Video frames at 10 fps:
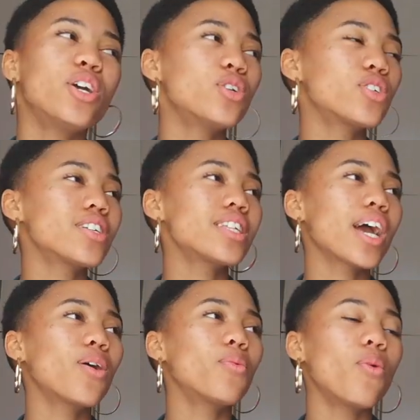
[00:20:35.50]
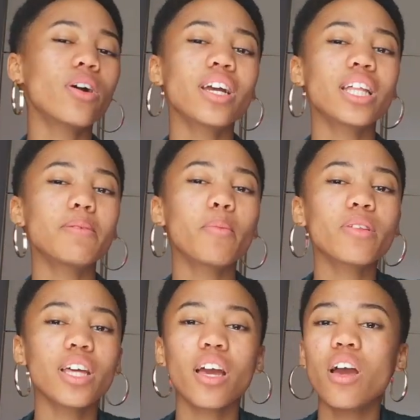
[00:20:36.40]
you're just like walking and then
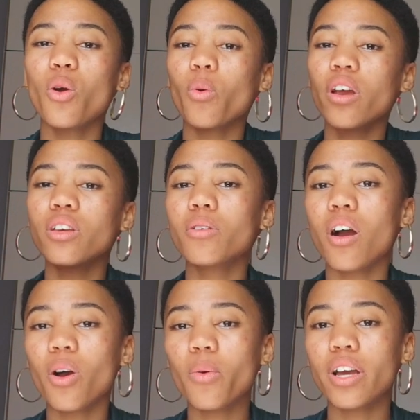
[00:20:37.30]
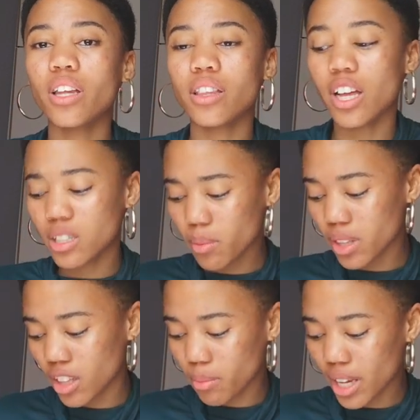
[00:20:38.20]
people think where you going like that's
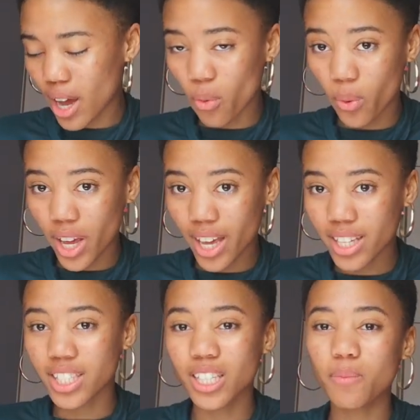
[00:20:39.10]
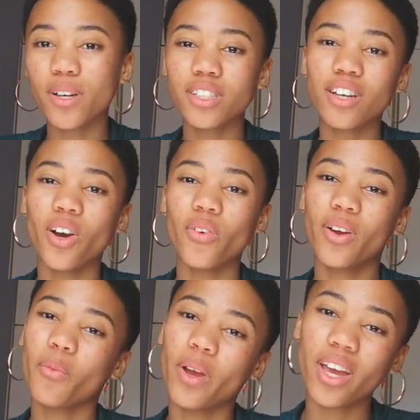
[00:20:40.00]
thing. they'll be like where is this person going
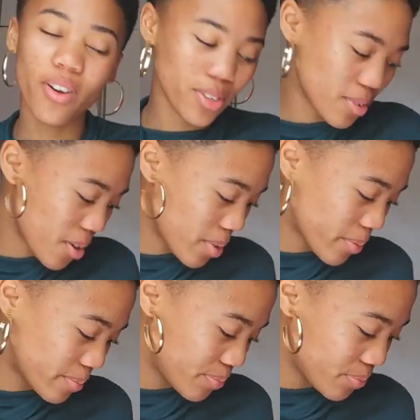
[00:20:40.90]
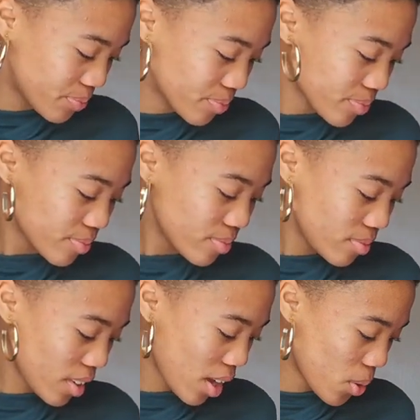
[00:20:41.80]
where are you going
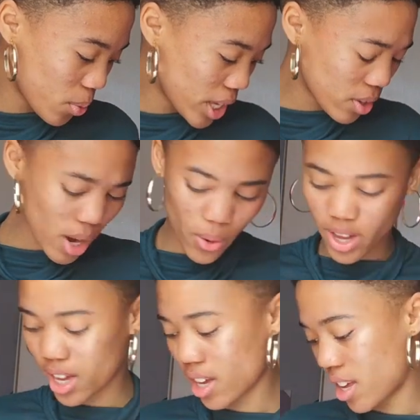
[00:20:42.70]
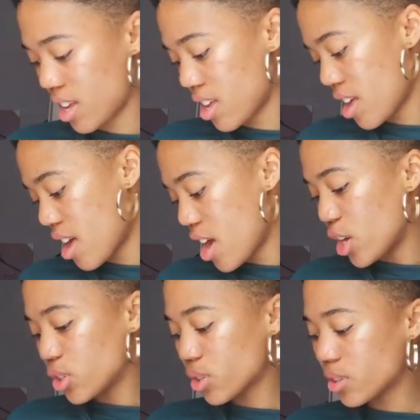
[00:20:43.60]
where you going
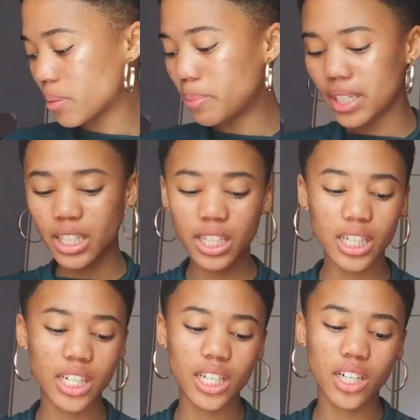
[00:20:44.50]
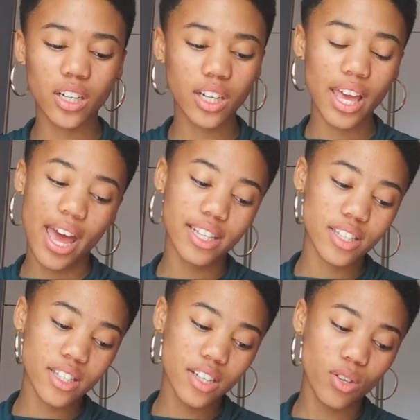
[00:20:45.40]
you could be a
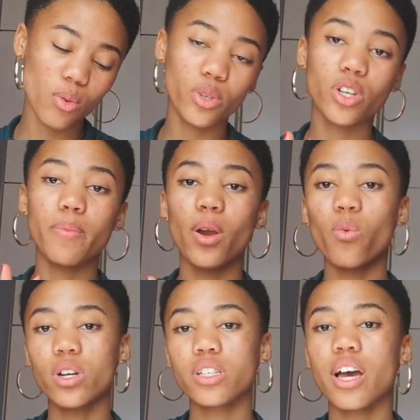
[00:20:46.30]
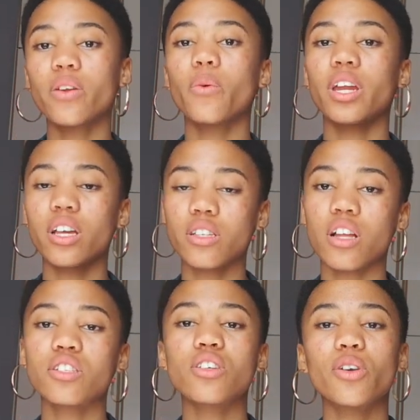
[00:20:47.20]
Cancer or you could be a water sign or an air
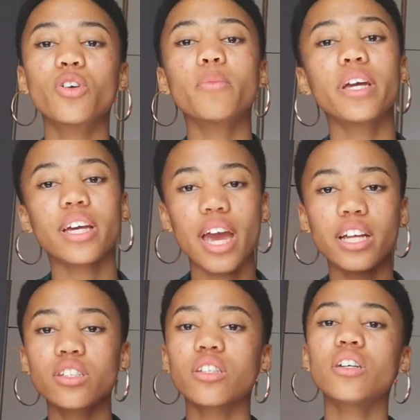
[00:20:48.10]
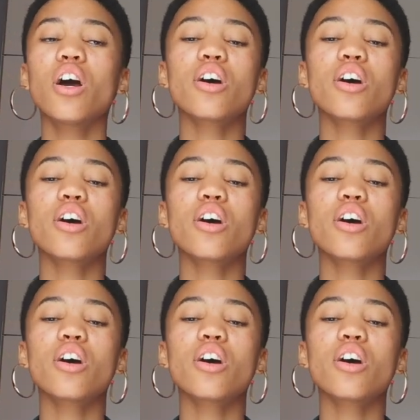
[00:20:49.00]
sign. So you could be a Cancer,